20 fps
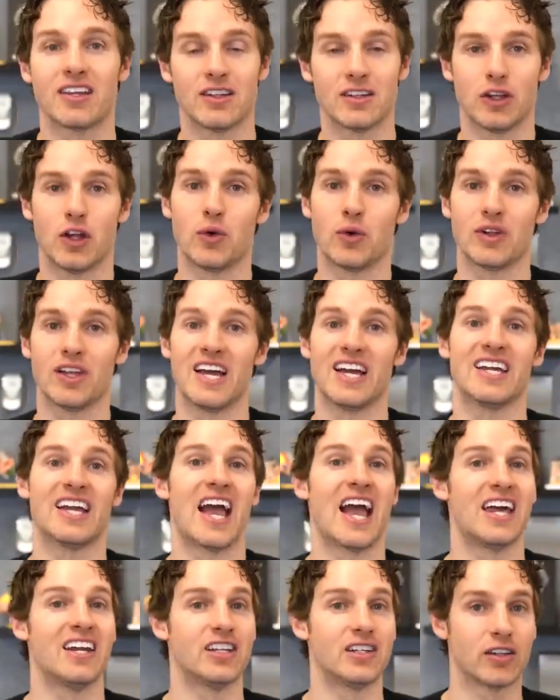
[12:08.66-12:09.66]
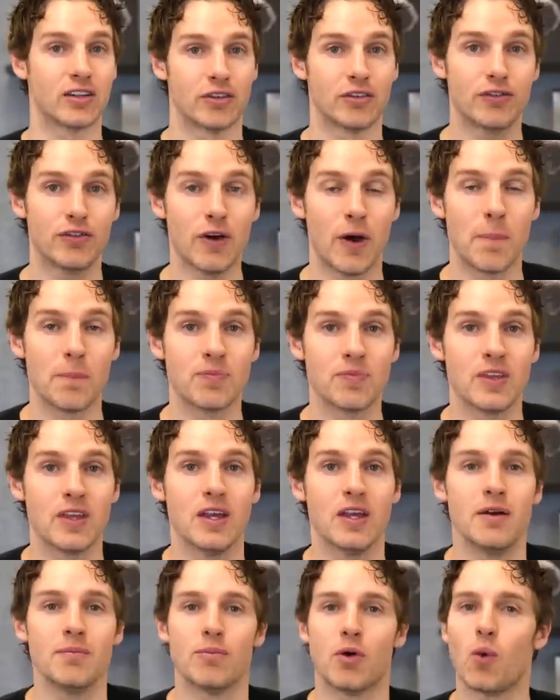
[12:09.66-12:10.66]
of the lower leg, and into the foot.
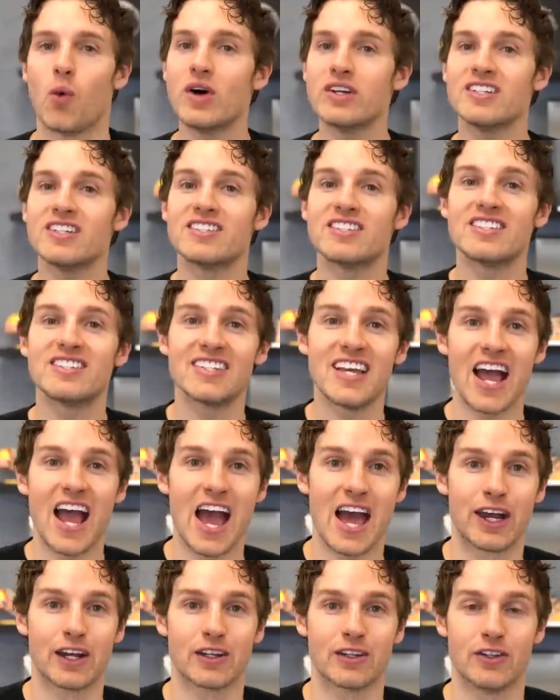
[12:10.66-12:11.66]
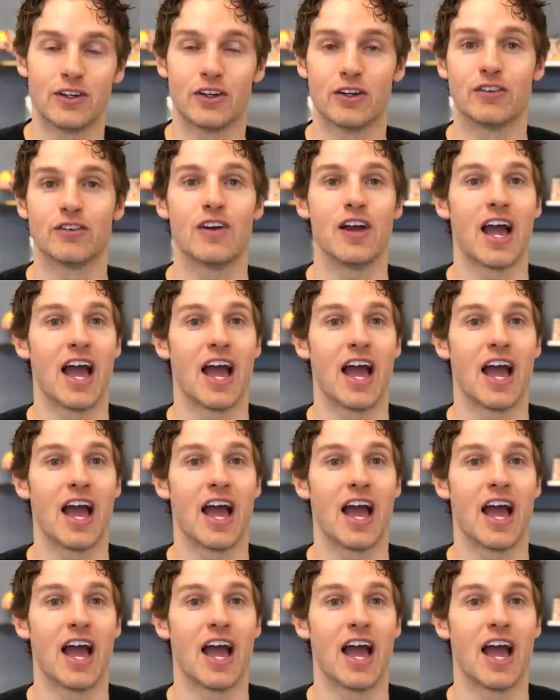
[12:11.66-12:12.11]
But what does the sciatic nerve